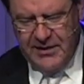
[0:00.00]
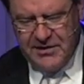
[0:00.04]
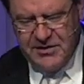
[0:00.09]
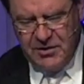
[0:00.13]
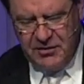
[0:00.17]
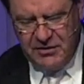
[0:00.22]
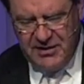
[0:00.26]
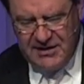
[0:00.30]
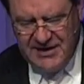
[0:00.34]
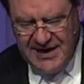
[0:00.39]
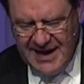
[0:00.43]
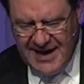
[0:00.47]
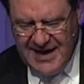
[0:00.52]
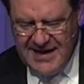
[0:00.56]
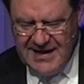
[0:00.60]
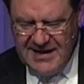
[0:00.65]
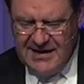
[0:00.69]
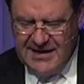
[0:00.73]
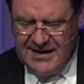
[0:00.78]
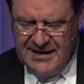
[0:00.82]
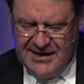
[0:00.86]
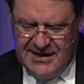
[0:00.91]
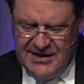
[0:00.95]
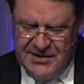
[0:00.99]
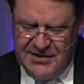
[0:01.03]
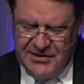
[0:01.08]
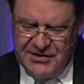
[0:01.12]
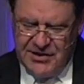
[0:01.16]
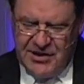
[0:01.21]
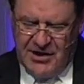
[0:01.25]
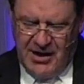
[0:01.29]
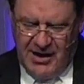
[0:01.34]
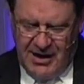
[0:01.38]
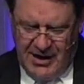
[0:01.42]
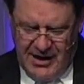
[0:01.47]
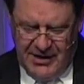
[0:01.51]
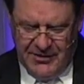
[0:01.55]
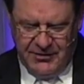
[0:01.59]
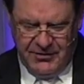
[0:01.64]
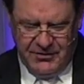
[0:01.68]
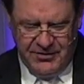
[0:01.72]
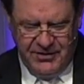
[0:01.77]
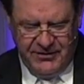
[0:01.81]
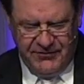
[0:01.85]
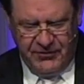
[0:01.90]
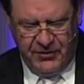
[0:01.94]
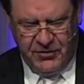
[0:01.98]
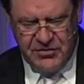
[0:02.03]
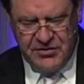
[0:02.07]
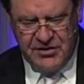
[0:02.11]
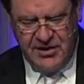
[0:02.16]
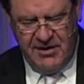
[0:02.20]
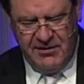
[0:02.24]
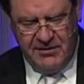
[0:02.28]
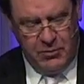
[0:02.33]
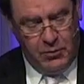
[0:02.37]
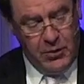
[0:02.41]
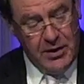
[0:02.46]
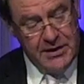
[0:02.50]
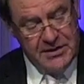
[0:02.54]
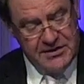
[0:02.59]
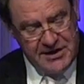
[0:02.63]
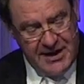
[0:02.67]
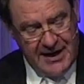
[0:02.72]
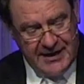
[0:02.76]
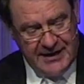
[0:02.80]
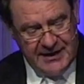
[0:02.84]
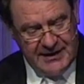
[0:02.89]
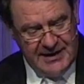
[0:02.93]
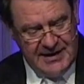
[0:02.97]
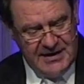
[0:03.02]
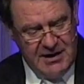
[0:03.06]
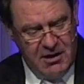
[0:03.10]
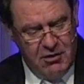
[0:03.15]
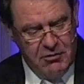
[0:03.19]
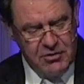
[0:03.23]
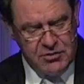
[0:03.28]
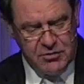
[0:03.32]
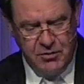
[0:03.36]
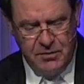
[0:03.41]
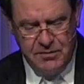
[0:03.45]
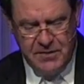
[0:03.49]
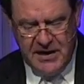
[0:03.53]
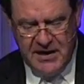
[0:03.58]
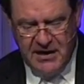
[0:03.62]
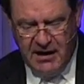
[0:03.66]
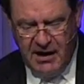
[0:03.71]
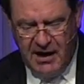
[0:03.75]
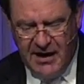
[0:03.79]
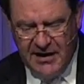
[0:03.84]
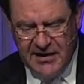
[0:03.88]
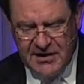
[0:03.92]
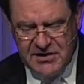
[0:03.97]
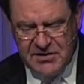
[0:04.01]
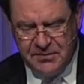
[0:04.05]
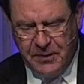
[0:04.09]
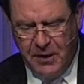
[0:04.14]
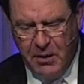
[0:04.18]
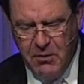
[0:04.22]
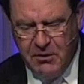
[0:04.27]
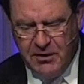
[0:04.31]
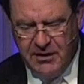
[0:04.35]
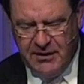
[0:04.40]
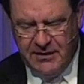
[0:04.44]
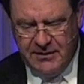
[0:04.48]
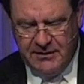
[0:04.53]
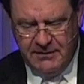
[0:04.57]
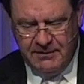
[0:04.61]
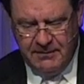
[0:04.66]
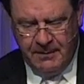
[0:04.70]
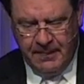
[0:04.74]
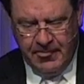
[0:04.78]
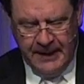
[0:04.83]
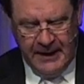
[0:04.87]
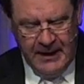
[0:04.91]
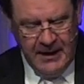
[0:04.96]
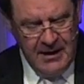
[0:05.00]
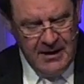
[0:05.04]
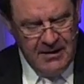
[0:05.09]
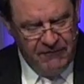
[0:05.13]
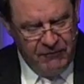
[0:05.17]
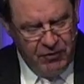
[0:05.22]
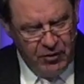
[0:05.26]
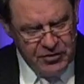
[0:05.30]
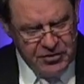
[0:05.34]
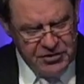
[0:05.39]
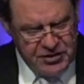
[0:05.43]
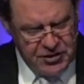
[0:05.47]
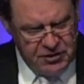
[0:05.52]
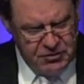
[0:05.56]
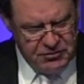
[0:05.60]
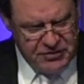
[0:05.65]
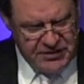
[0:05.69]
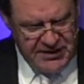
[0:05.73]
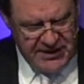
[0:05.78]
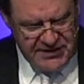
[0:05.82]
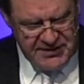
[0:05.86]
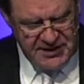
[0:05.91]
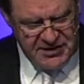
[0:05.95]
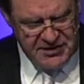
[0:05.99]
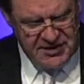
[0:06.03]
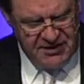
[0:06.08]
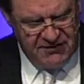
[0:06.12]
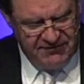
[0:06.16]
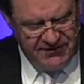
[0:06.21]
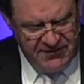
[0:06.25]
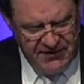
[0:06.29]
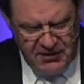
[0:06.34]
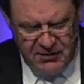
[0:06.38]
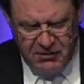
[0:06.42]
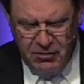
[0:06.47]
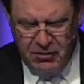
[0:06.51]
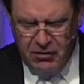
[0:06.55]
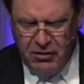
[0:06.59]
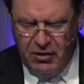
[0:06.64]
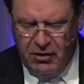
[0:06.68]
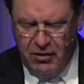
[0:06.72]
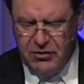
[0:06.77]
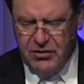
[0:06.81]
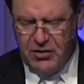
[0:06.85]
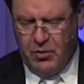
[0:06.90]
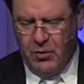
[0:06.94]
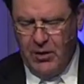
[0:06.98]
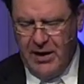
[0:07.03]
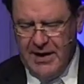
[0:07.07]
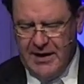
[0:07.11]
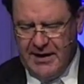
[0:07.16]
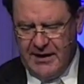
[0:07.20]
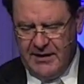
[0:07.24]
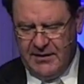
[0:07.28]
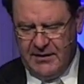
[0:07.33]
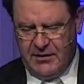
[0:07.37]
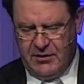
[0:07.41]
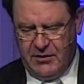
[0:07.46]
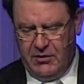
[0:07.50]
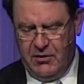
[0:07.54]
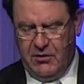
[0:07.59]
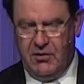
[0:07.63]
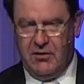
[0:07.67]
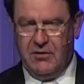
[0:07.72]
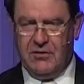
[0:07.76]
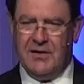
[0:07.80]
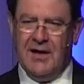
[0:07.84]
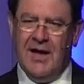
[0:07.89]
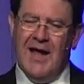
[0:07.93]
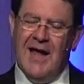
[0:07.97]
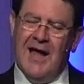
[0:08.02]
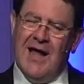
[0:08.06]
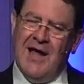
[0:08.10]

And so the day is honored, the first day of the week. Secondly, notice with me, God has spoken. Verse 2 says a severe earthquake had occurred.